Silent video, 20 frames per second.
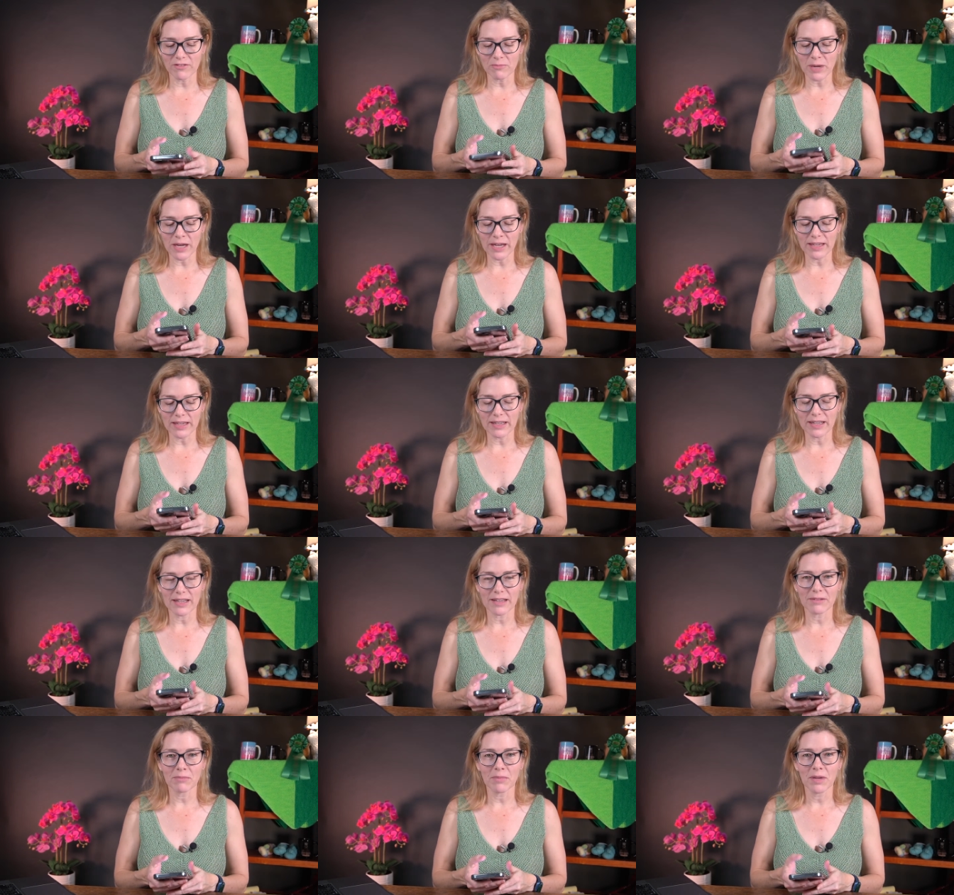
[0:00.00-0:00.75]

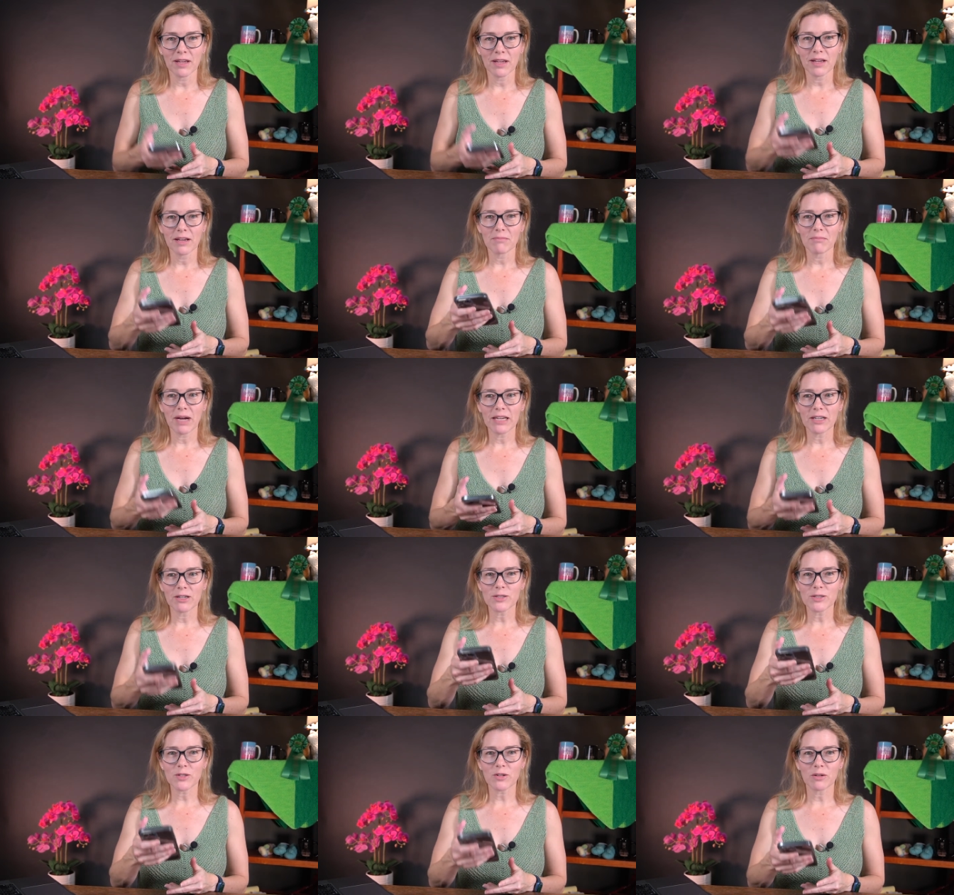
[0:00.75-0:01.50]
my my
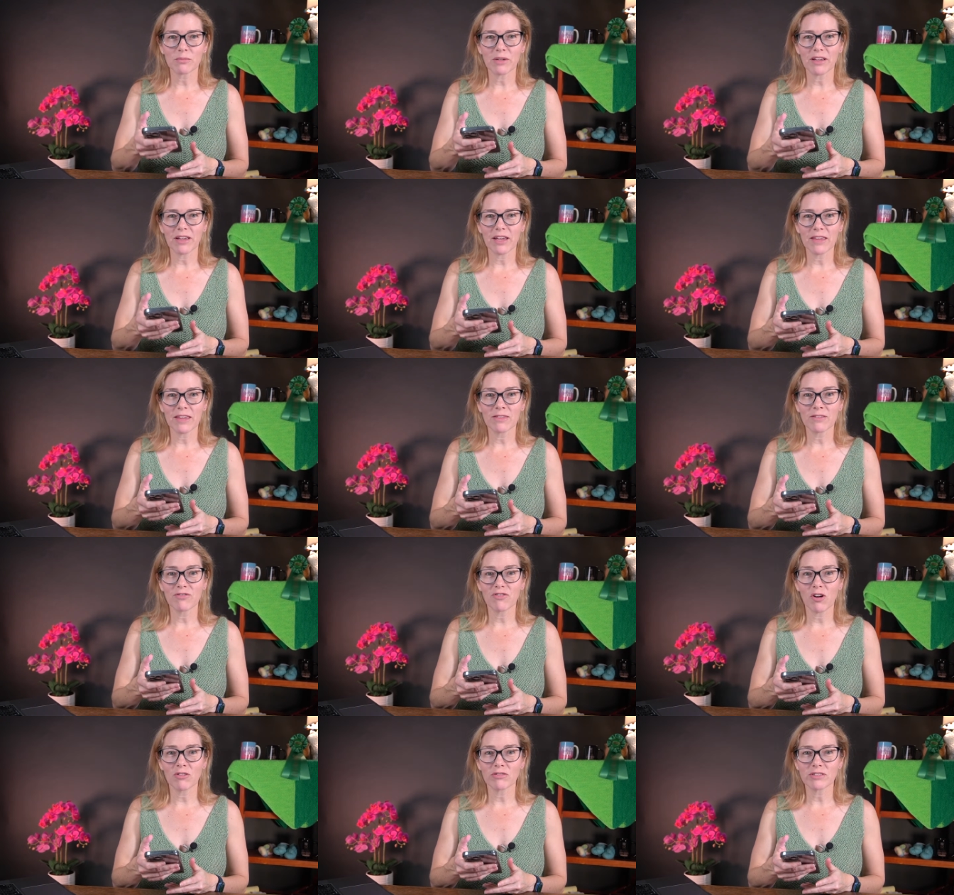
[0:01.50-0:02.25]
notes are in the
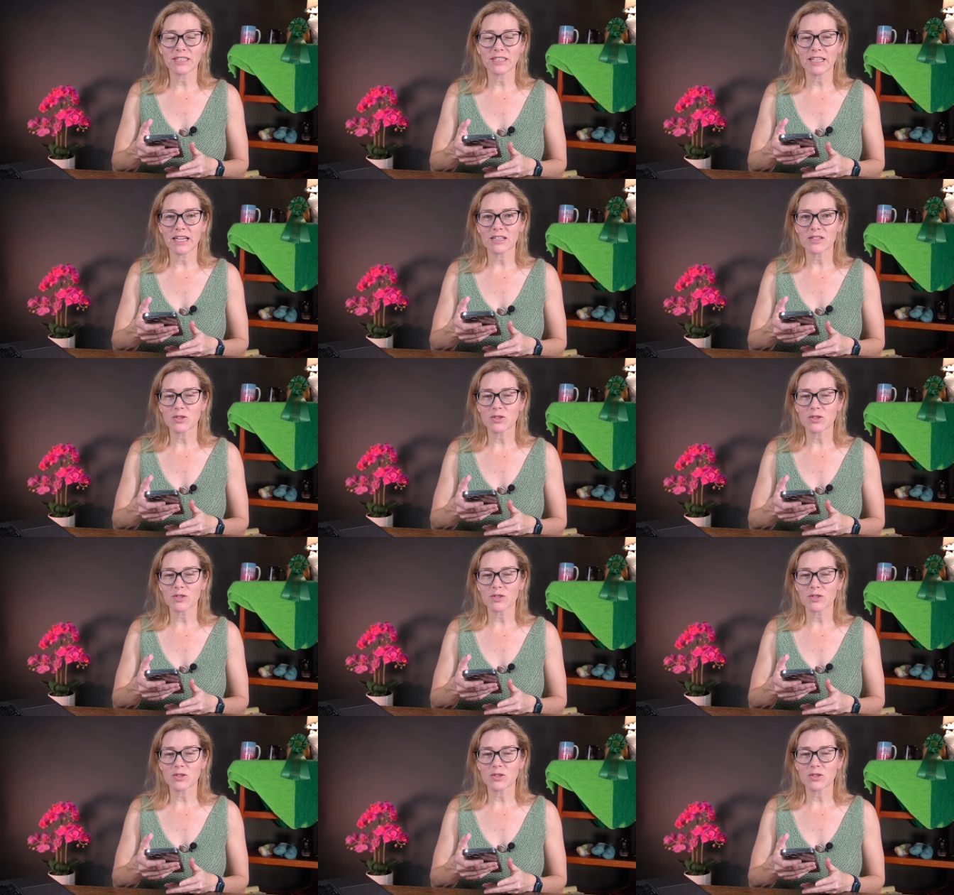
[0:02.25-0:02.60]
phone today.